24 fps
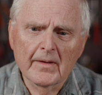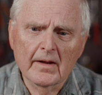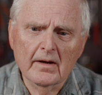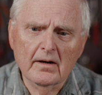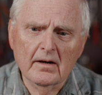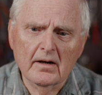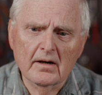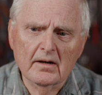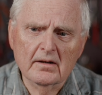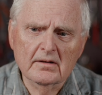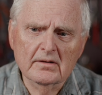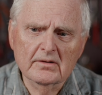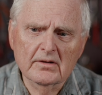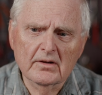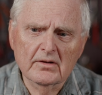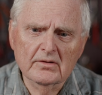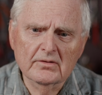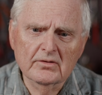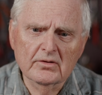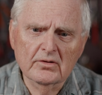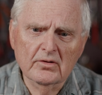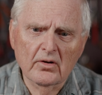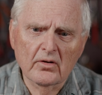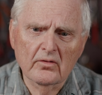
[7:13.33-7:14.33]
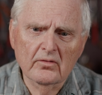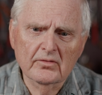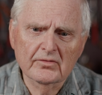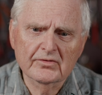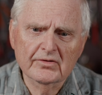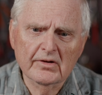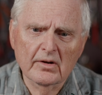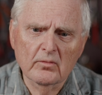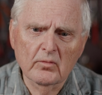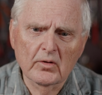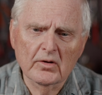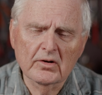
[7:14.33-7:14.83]

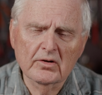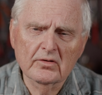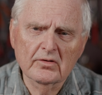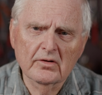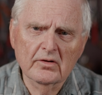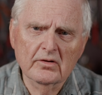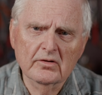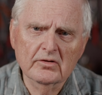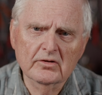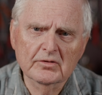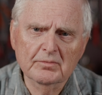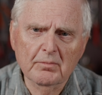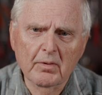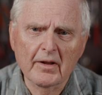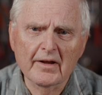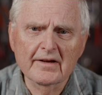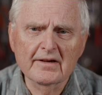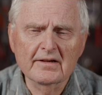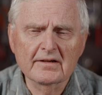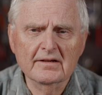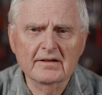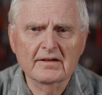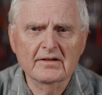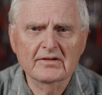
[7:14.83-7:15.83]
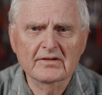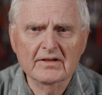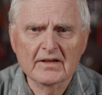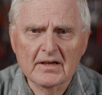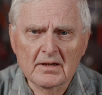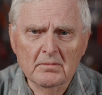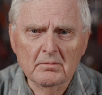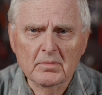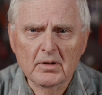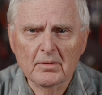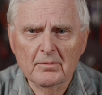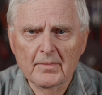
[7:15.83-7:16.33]
someone who's playing is
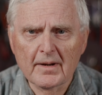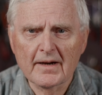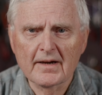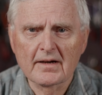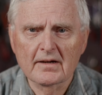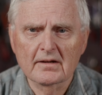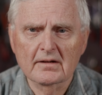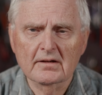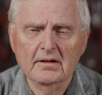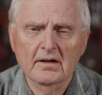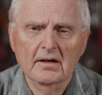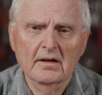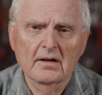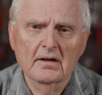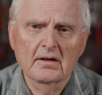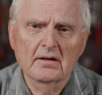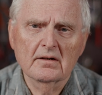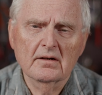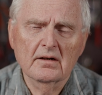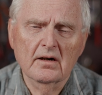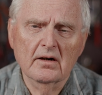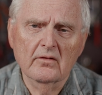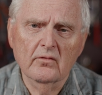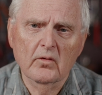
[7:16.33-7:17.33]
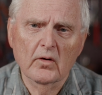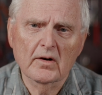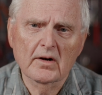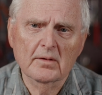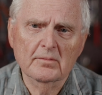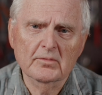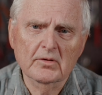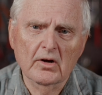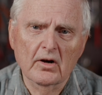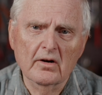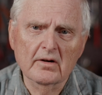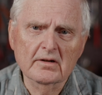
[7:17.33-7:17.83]
emblematic of what
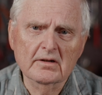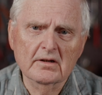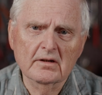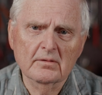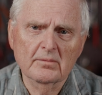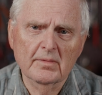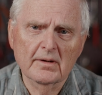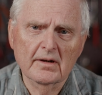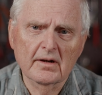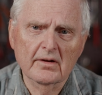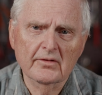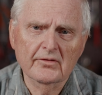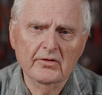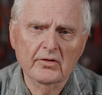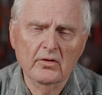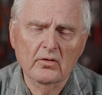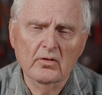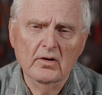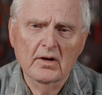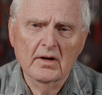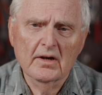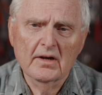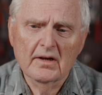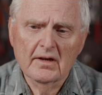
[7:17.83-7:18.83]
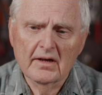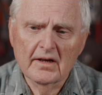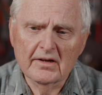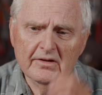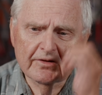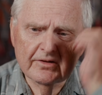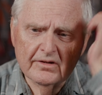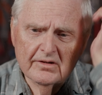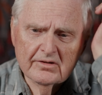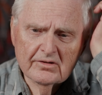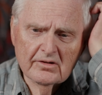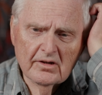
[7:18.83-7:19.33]
I'm talking about. So
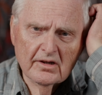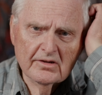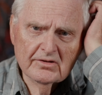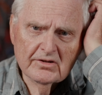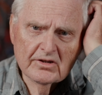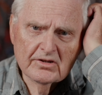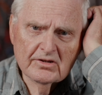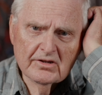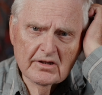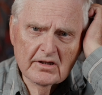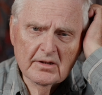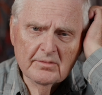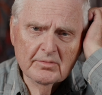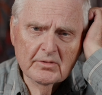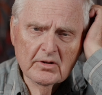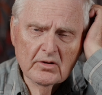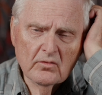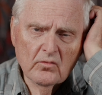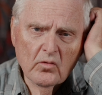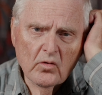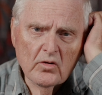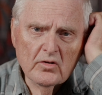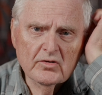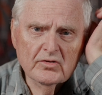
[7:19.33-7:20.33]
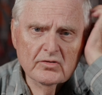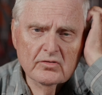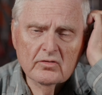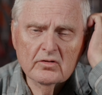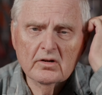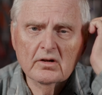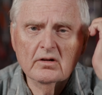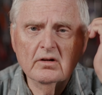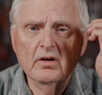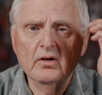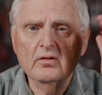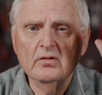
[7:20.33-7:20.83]
it's not just empty words. You
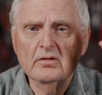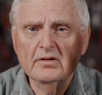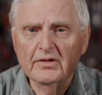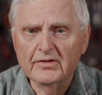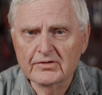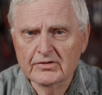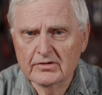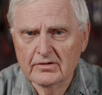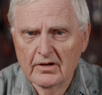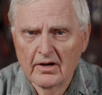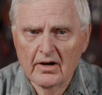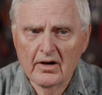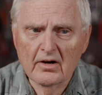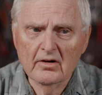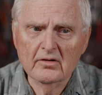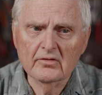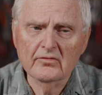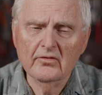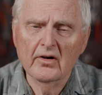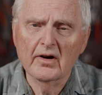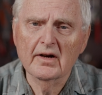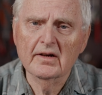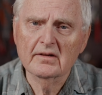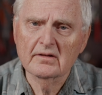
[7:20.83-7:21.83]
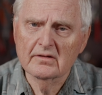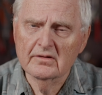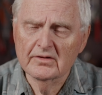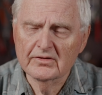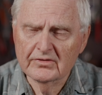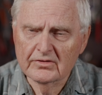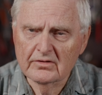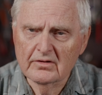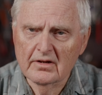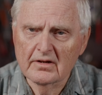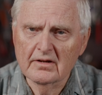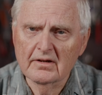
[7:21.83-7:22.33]
can go listen to Harold Wright,
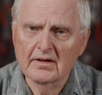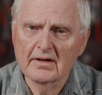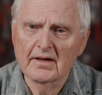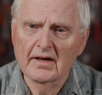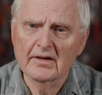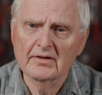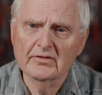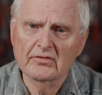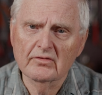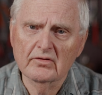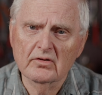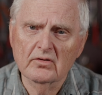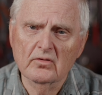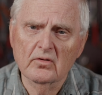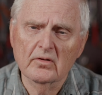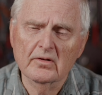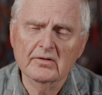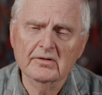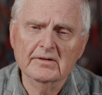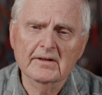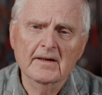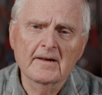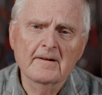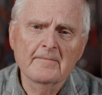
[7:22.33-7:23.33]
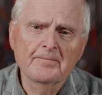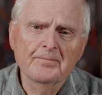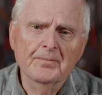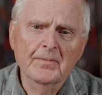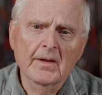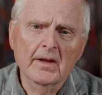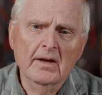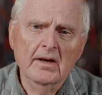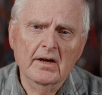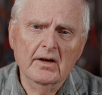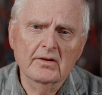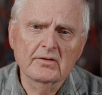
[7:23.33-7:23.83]
listen to the guy's recordings,
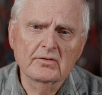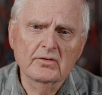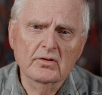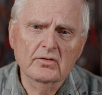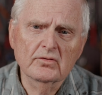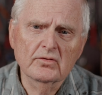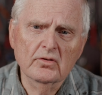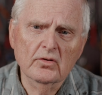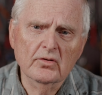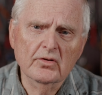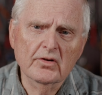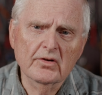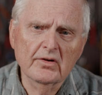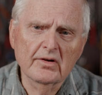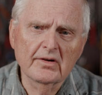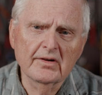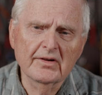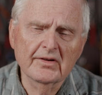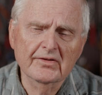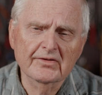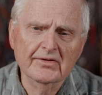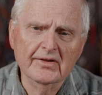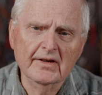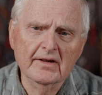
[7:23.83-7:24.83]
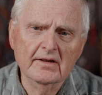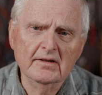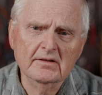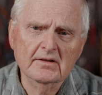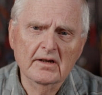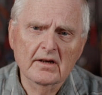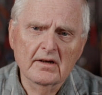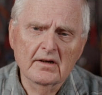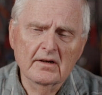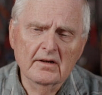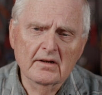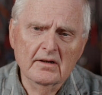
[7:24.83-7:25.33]
and you'll hear his sound
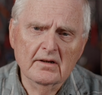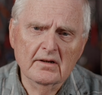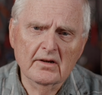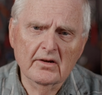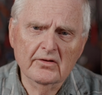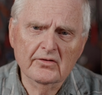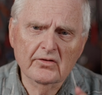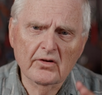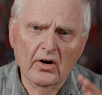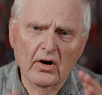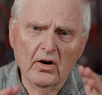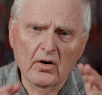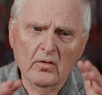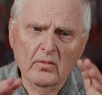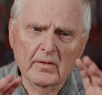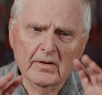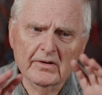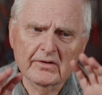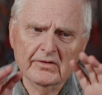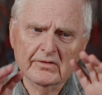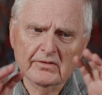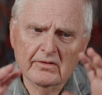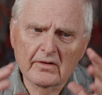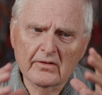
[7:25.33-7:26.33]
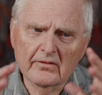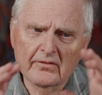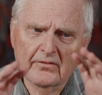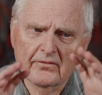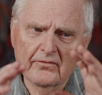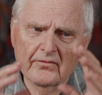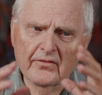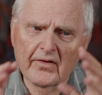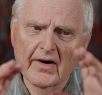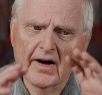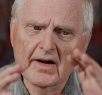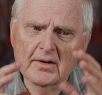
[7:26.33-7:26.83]
is always
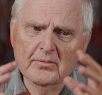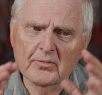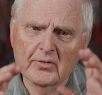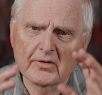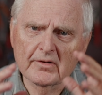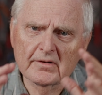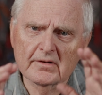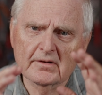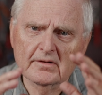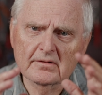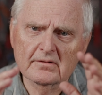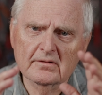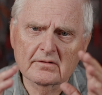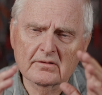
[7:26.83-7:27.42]
vibrant.